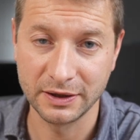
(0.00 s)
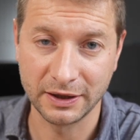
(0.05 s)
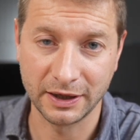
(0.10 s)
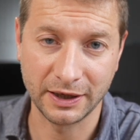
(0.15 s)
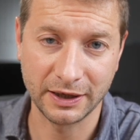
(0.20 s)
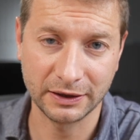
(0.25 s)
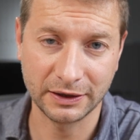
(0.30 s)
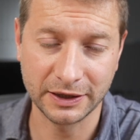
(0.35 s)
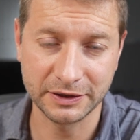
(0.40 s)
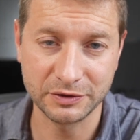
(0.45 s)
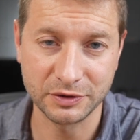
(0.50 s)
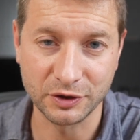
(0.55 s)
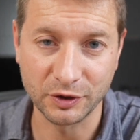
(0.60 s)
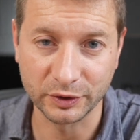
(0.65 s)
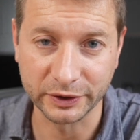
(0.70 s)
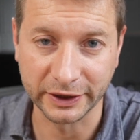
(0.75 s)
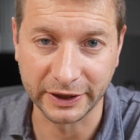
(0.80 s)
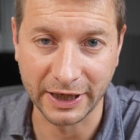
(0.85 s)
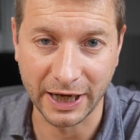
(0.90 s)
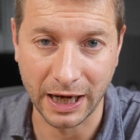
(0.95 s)
I'd like to know
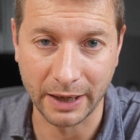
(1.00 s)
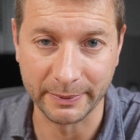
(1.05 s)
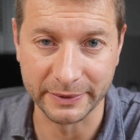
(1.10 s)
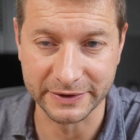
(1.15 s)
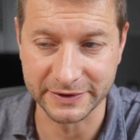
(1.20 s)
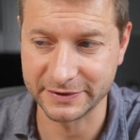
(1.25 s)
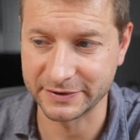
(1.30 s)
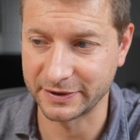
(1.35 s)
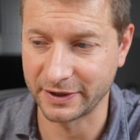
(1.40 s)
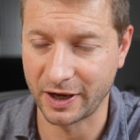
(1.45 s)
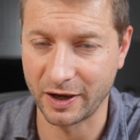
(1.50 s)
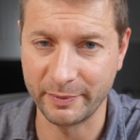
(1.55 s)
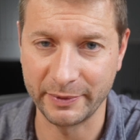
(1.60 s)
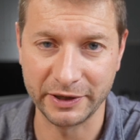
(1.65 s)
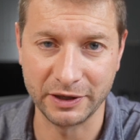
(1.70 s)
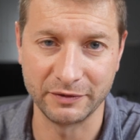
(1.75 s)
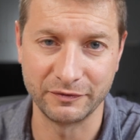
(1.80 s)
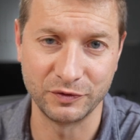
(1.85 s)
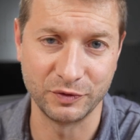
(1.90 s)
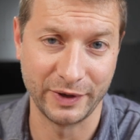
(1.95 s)
in the comments how
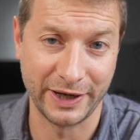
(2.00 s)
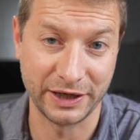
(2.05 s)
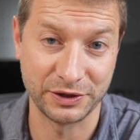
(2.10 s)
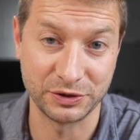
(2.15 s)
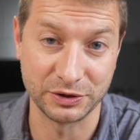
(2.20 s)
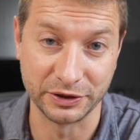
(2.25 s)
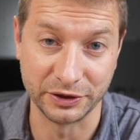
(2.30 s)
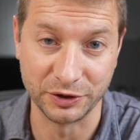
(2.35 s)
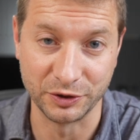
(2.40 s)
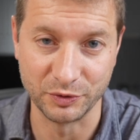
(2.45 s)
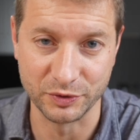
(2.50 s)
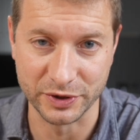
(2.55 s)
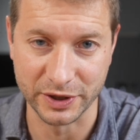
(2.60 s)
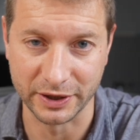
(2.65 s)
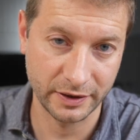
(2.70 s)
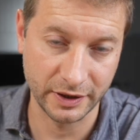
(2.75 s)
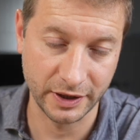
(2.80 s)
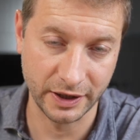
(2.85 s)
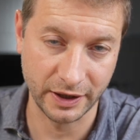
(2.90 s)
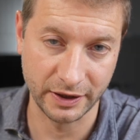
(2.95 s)
many of you actually use
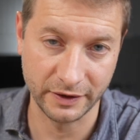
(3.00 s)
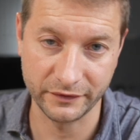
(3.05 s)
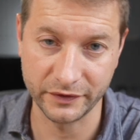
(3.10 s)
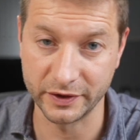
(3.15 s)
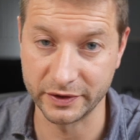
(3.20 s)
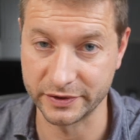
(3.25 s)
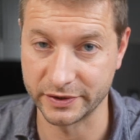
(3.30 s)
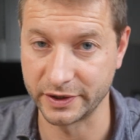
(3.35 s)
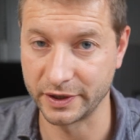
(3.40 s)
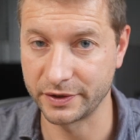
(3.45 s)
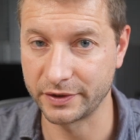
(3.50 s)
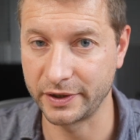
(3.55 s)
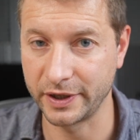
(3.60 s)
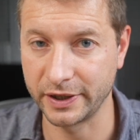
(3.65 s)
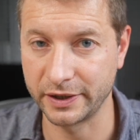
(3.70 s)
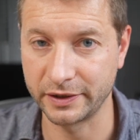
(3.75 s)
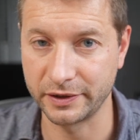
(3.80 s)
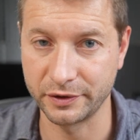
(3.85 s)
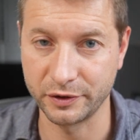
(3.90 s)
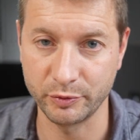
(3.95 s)
it. And if there's another
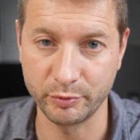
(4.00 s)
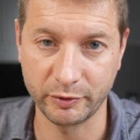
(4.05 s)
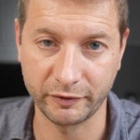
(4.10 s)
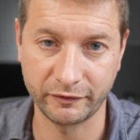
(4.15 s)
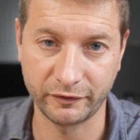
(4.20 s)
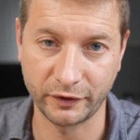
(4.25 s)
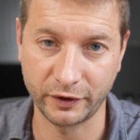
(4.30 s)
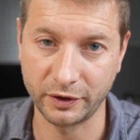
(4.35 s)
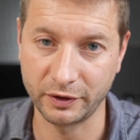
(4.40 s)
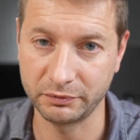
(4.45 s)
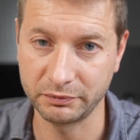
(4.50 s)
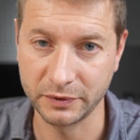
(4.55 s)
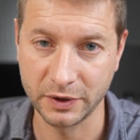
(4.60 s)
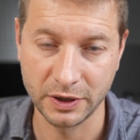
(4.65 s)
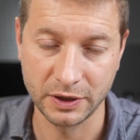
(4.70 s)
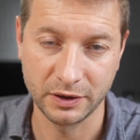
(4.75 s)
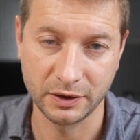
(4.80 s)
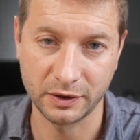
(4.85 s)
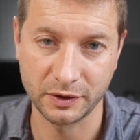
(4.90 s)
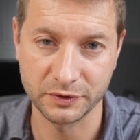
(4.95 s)
editor you prefer,
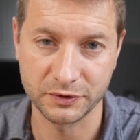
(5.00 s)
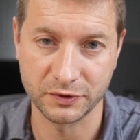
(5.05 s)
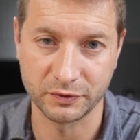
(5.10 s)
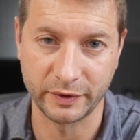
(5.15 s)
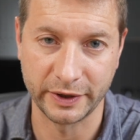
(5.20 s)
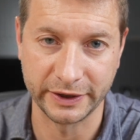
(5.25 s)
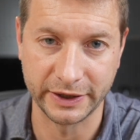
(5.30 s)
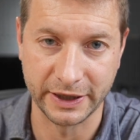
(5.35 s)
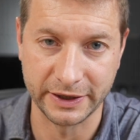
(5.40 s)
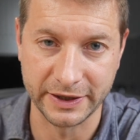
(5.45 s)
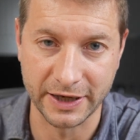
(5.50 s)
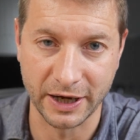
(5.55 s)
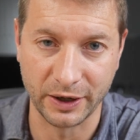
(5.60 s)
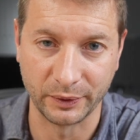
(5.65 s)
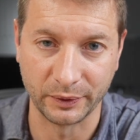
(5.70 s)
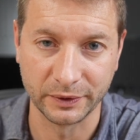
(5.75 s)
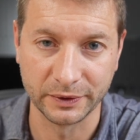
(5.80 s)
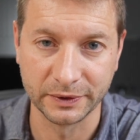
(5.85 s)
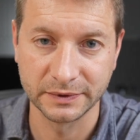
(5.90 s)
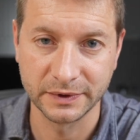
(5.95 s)
also write that down.